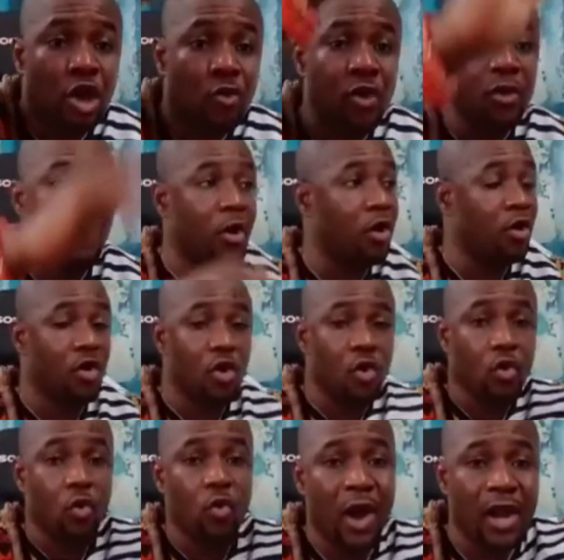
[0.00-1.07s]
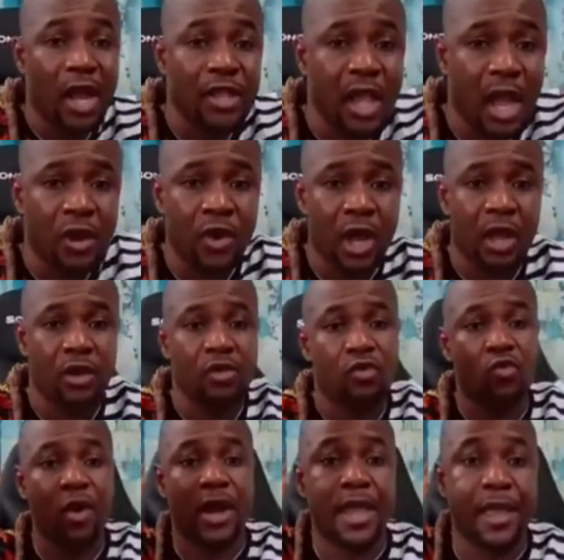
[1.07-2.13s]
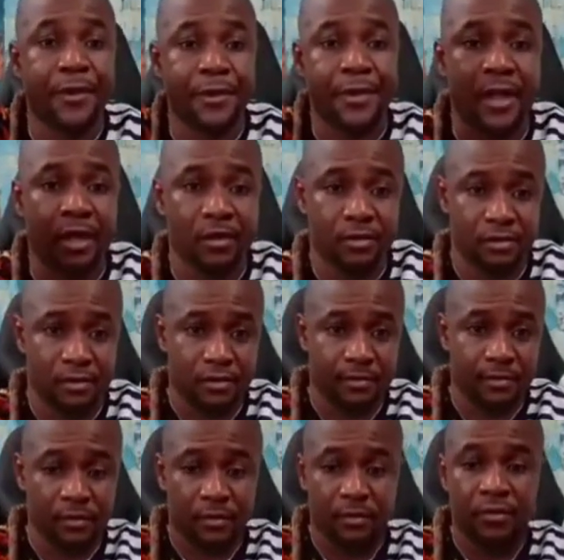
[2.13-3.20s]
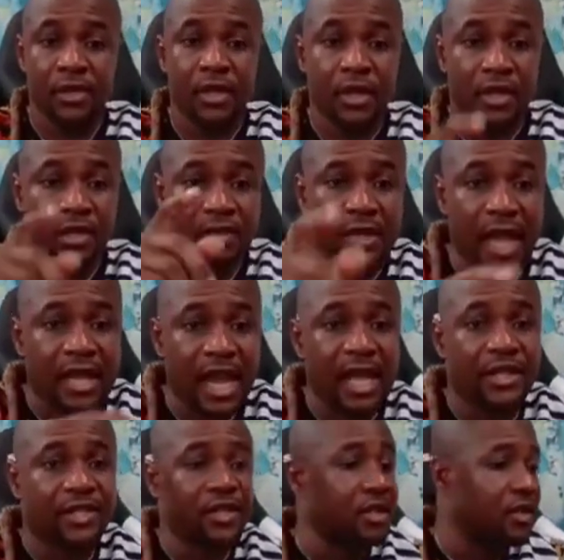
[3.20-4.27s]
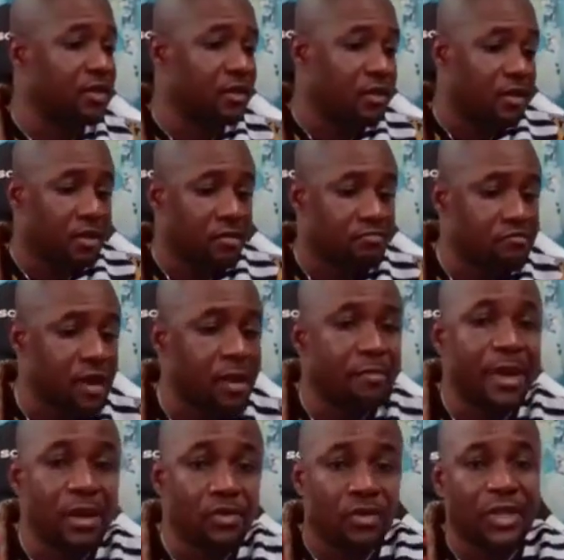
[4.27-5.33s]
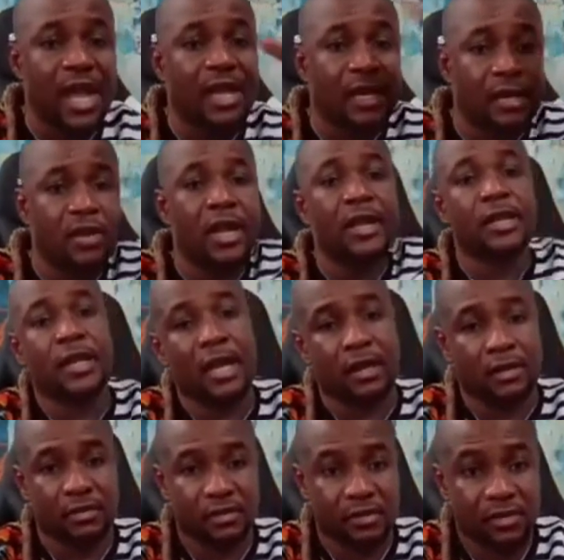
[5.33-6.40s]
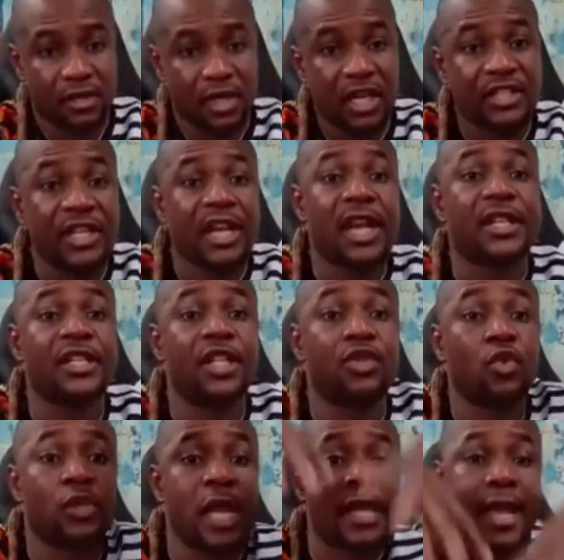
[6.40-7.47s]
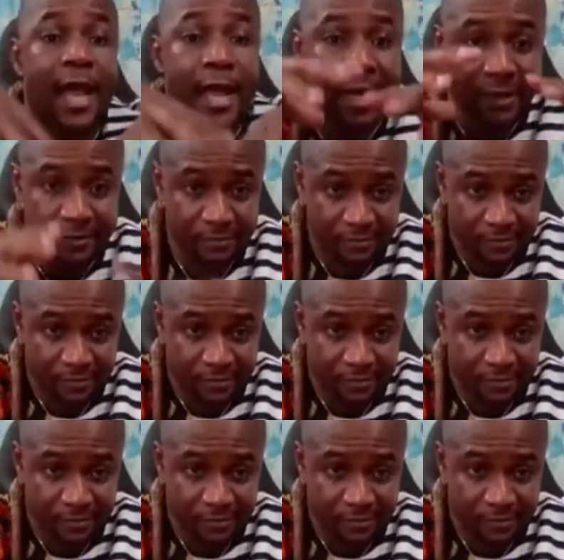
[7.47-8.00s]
job we were one on secretary, my Benusa in here, a secretary to Tanya.